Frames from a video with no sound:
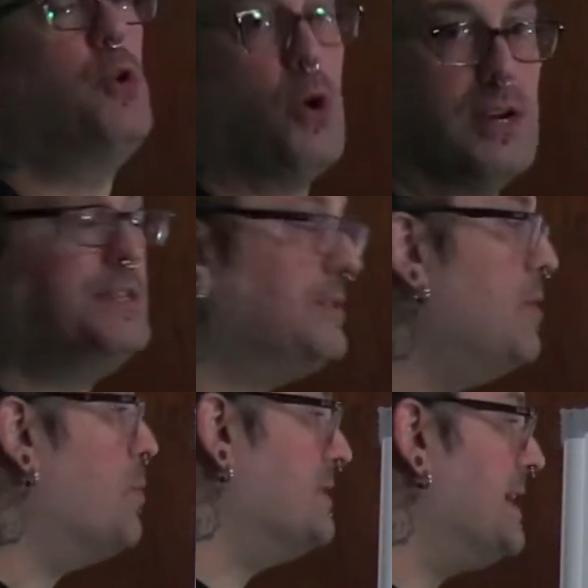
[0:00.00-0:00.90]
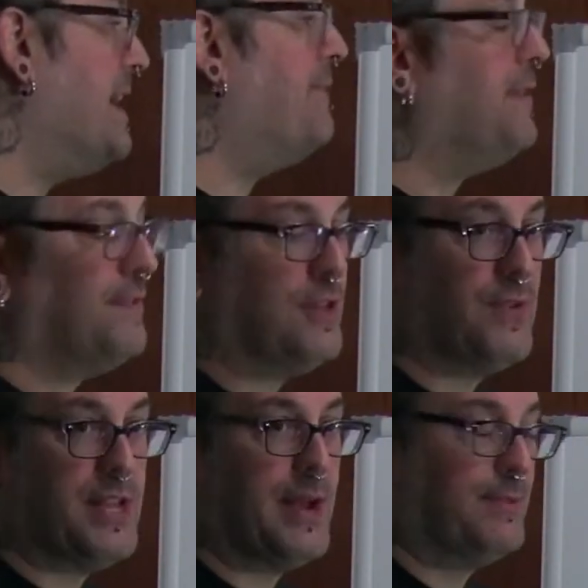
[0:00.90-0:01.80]
course, once I get
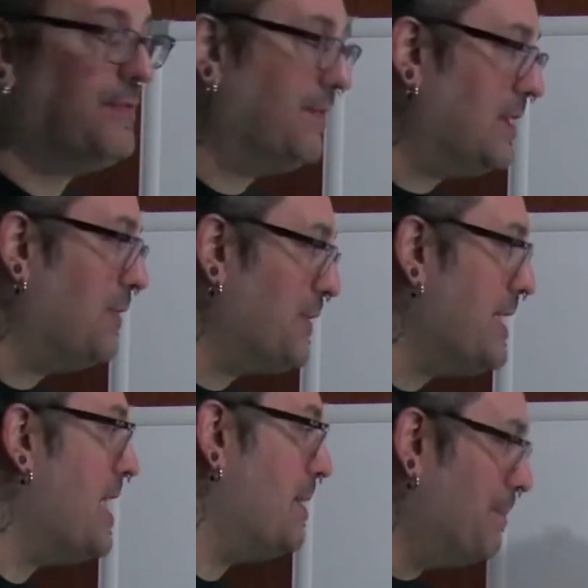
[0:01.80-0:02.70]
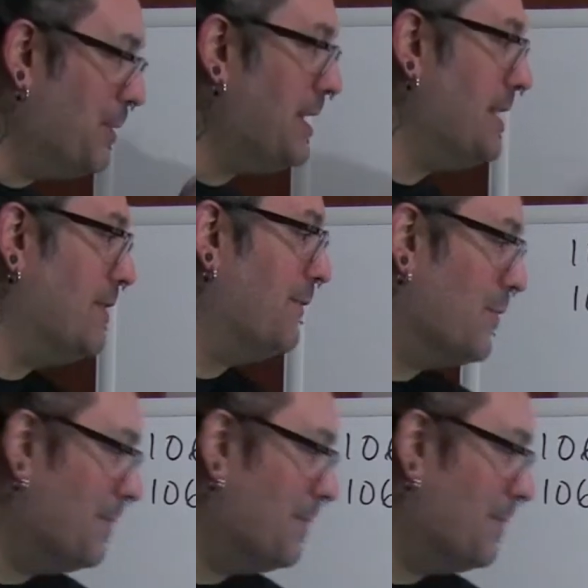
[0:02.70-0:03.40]
53 times 53, I'll put it in the 4